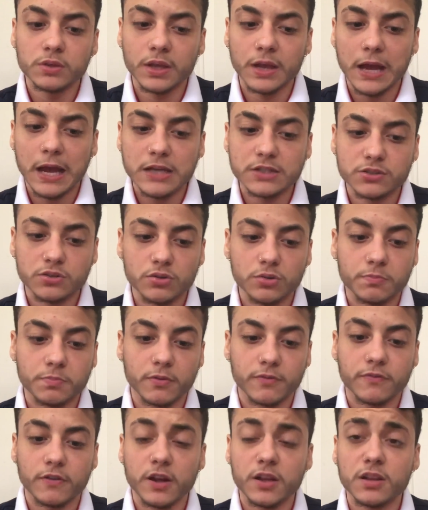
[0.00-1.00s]
they ask you to
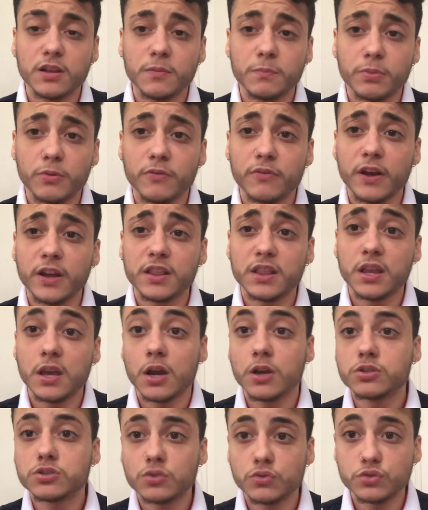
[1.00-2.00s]
provide
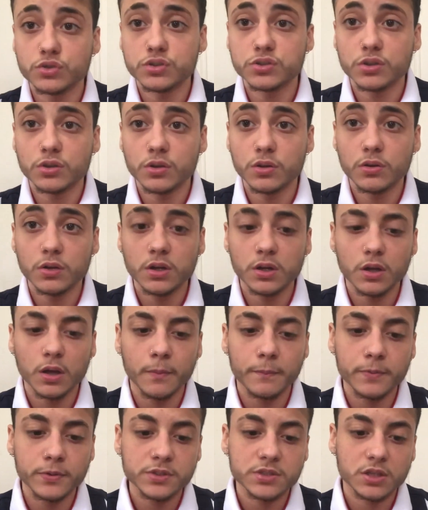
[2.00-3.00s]
their Social Security
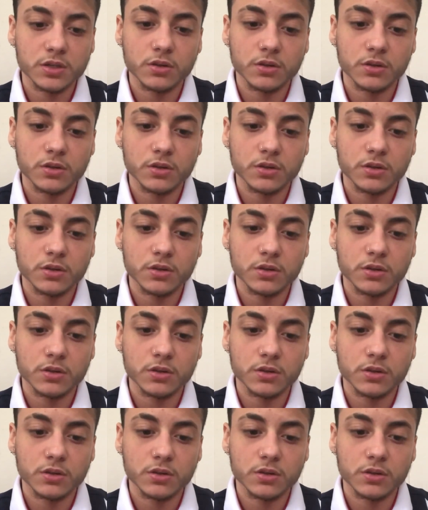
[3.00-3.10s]
numbers.